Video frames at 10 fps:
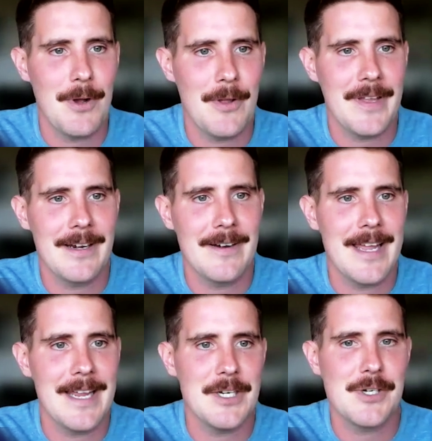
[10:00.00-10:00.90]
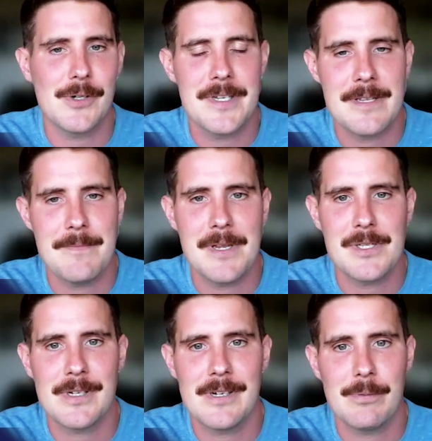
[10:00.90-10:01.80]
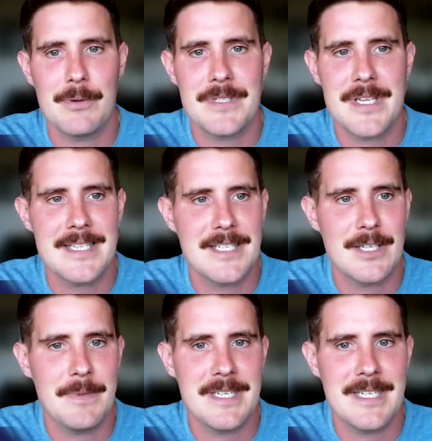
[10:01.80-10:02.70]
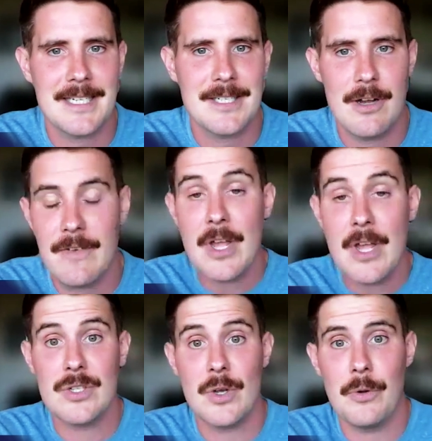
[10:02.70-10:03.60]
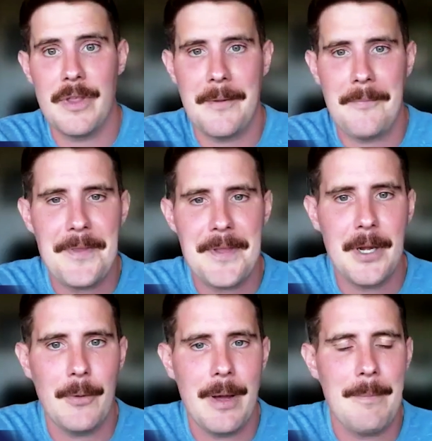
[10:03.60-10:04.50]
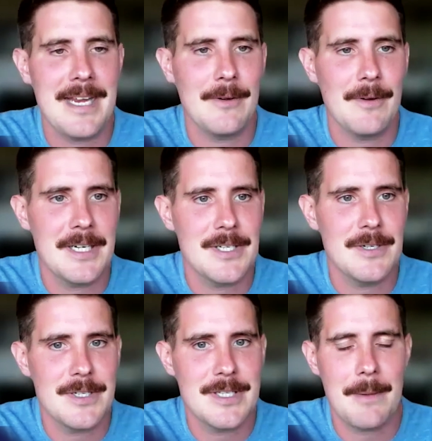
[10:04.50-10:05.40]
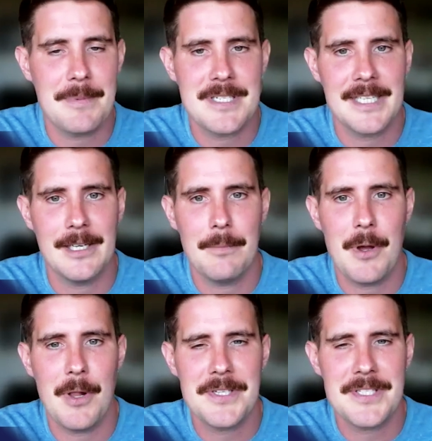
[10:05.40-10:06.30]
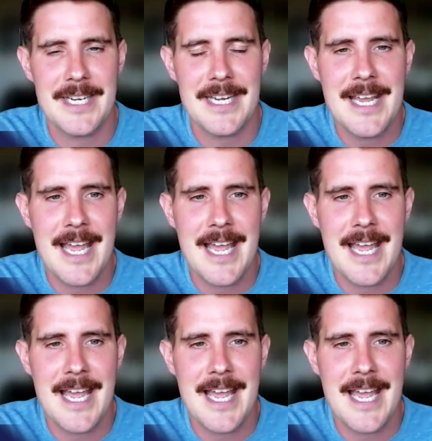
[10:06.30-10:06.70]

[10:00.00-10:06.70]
all their insurance administrative processes could be ticked off so that, I'm adhering to that particular policy.